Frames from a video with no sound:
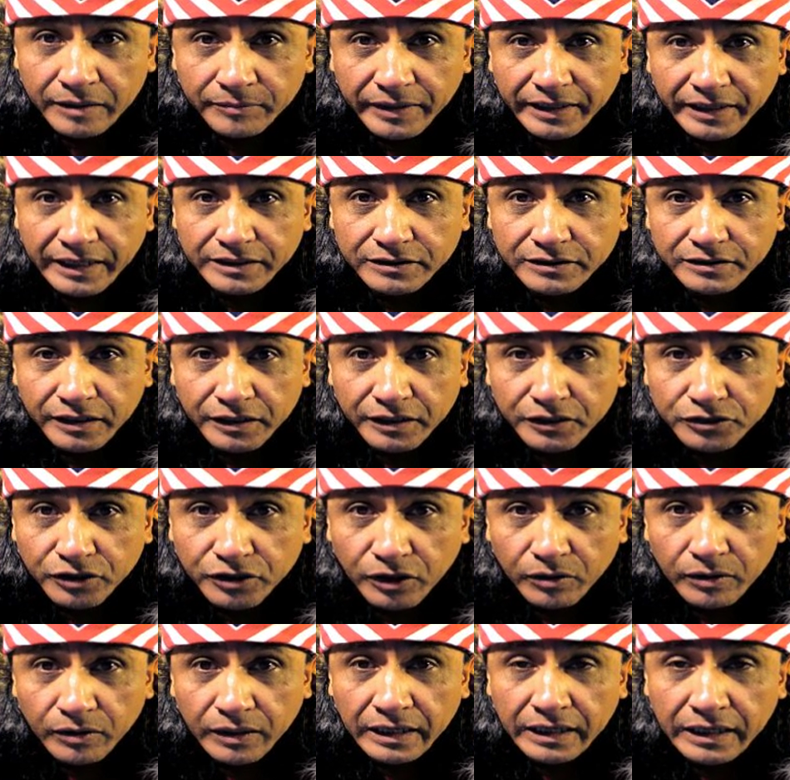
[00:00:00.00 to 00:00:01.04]
because this
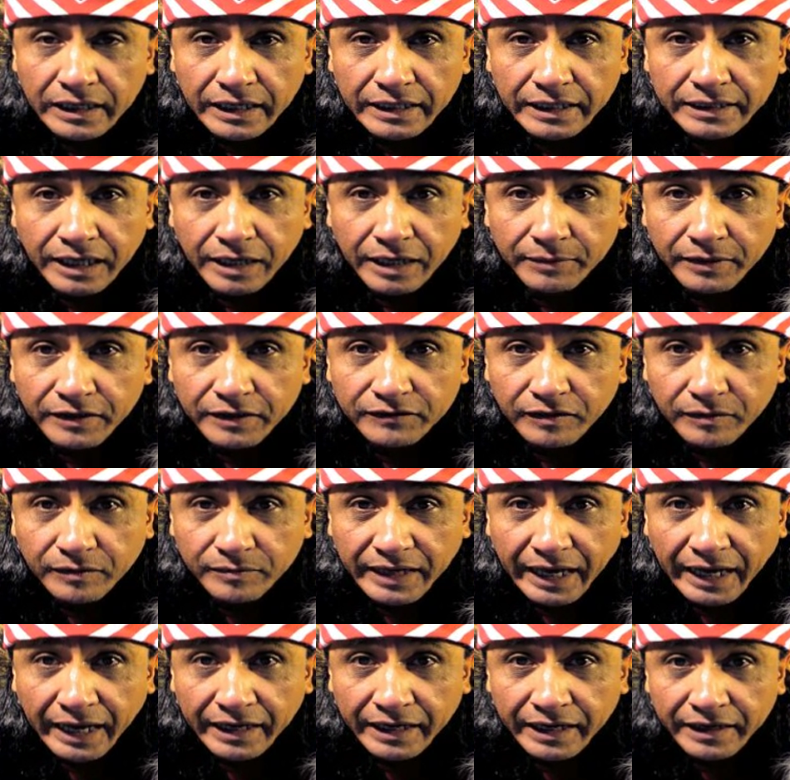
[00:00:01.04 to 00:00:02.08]
show is coming from
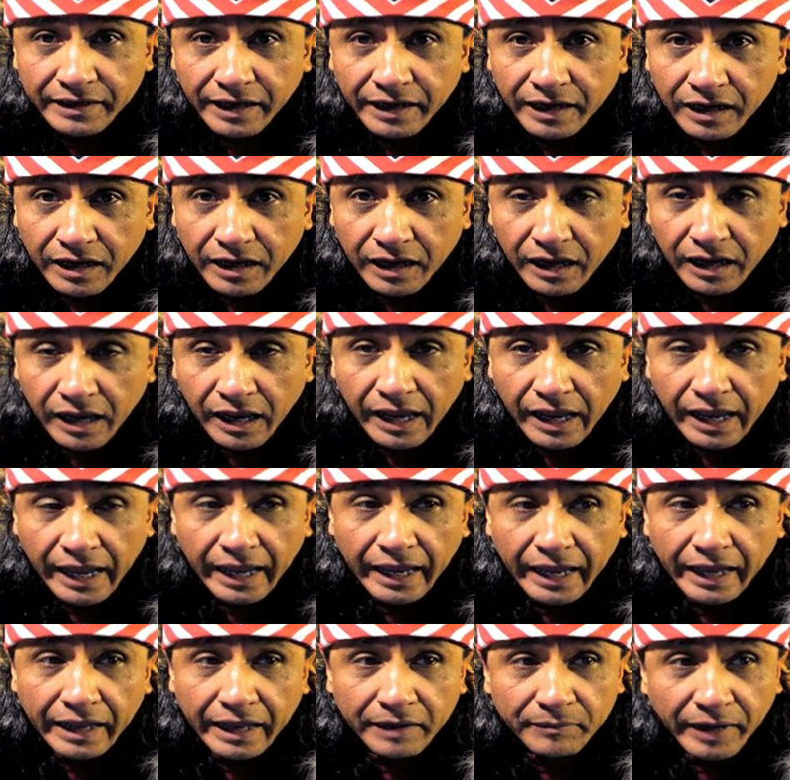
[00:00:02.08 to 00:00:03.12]
Canada
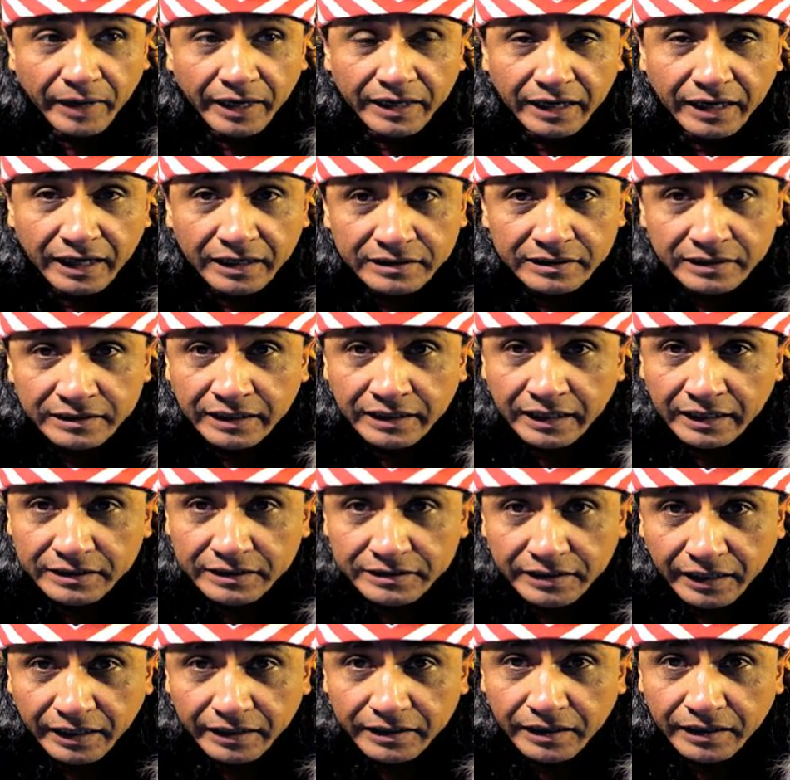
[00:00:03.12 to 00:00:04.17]
and my cousin
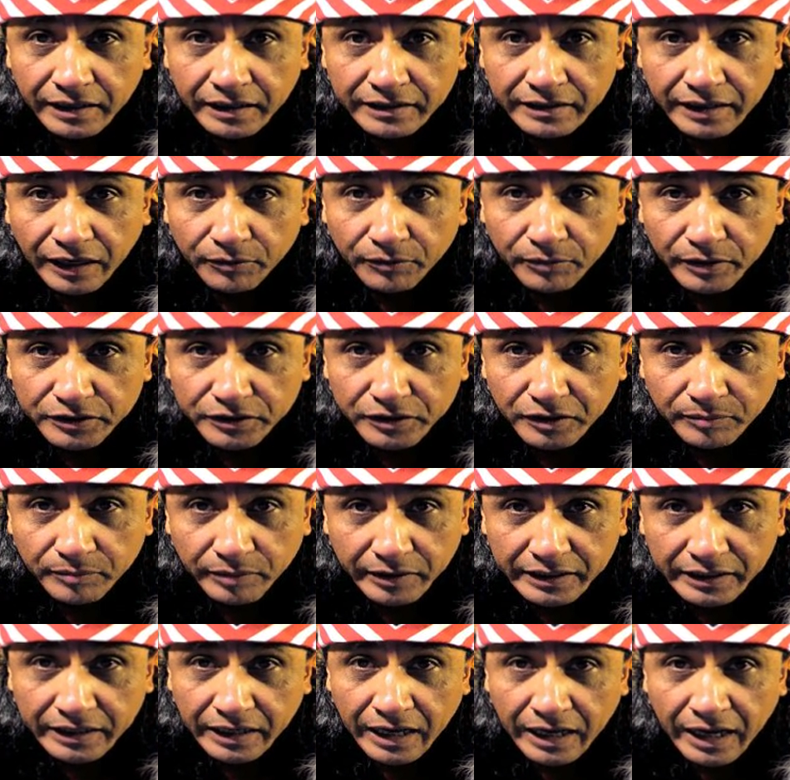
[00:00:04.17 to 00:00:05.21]
said that we should
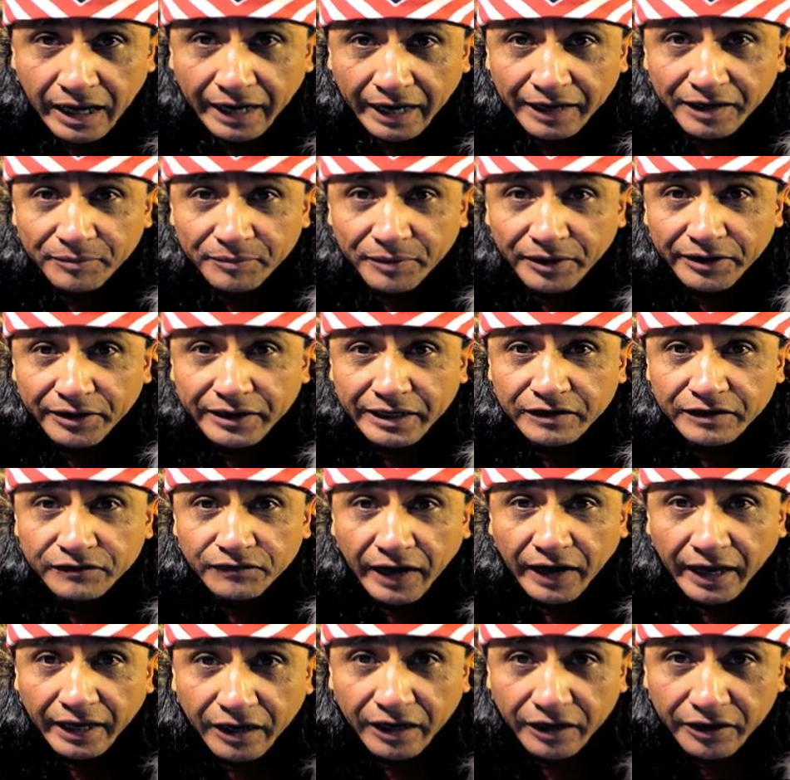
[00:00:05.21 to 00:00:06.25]
put an American
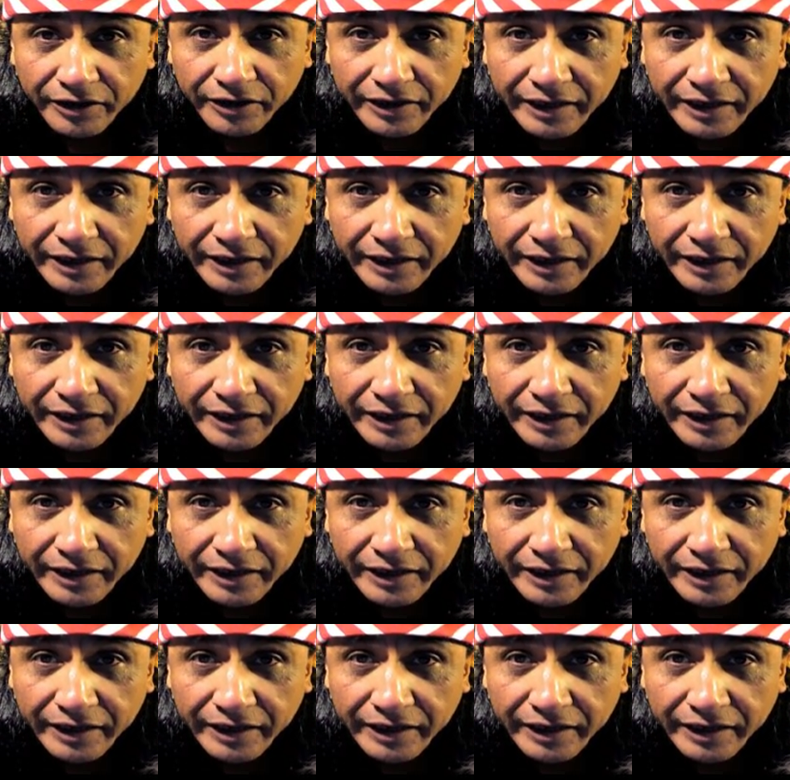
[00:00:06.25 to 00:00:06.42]
flag on our